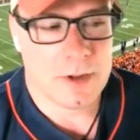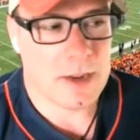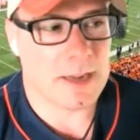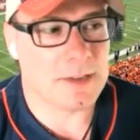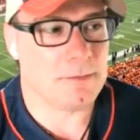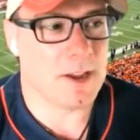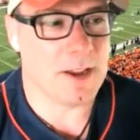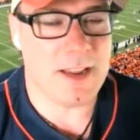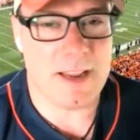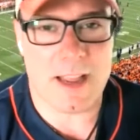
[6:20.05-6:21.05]
as
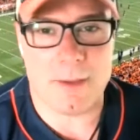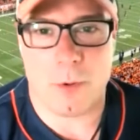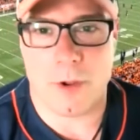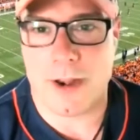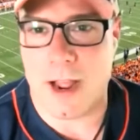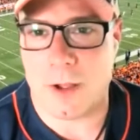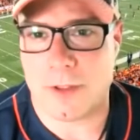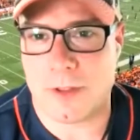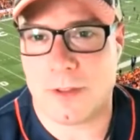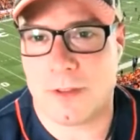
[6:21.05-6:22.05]
Eke pointed
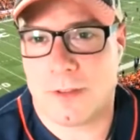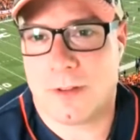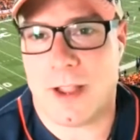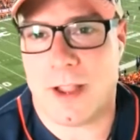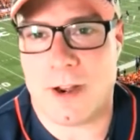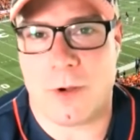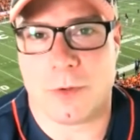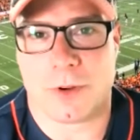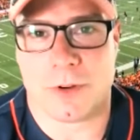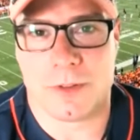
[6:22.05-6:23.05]
out, they're getting
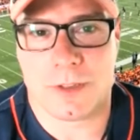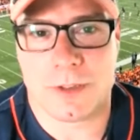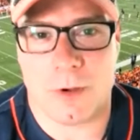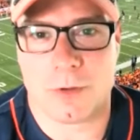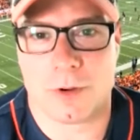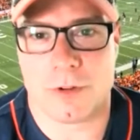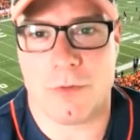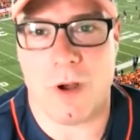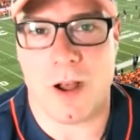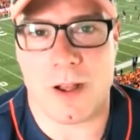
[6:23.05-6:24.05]
older. It's an older
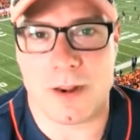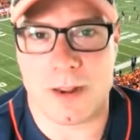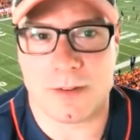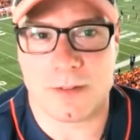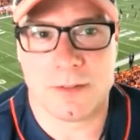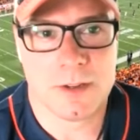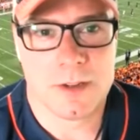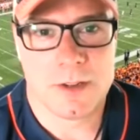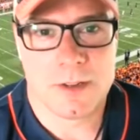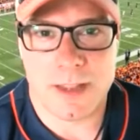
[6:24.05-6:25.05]
squad, and
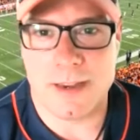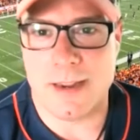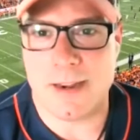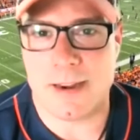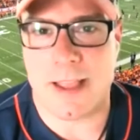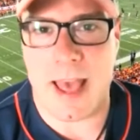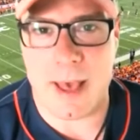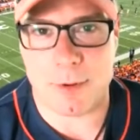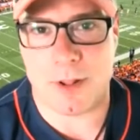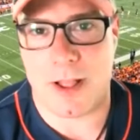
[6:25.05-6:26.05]
they needed to
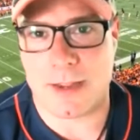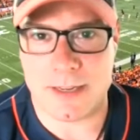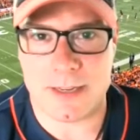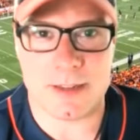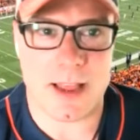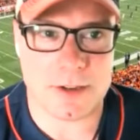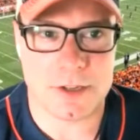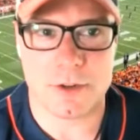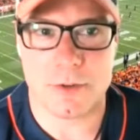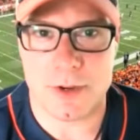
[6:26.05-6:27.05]
capitalize these last
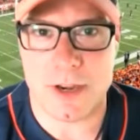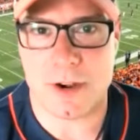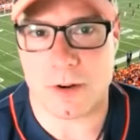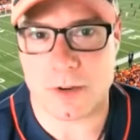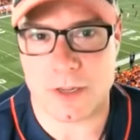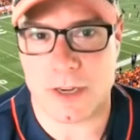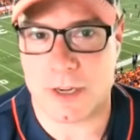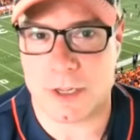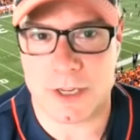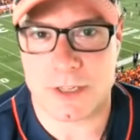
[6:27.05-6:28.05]
2 years,
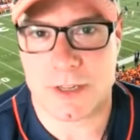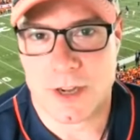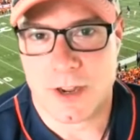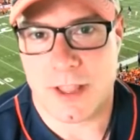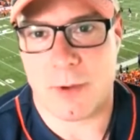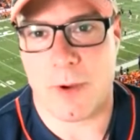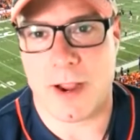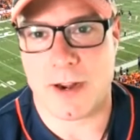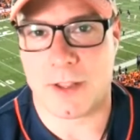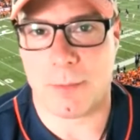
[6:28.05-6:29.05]
and they
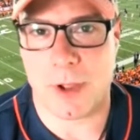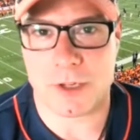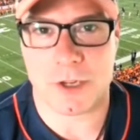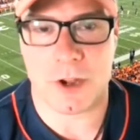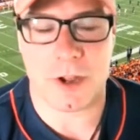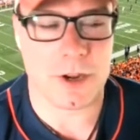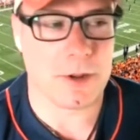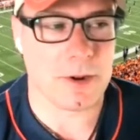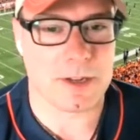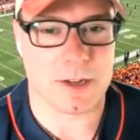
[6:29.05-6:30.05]
ran into the buzzsaw
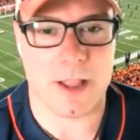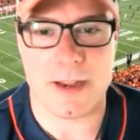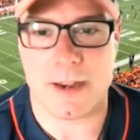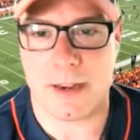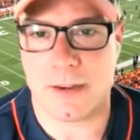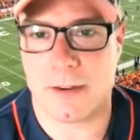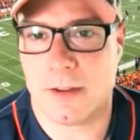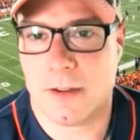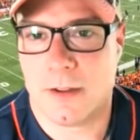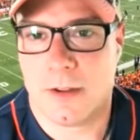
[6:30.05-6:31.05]
known as the Lightning.
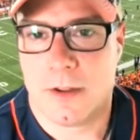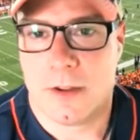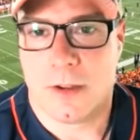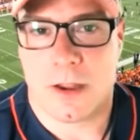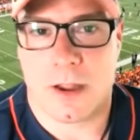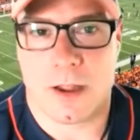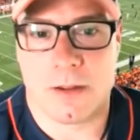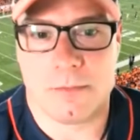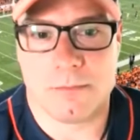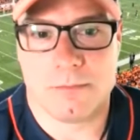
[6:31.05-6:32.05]
But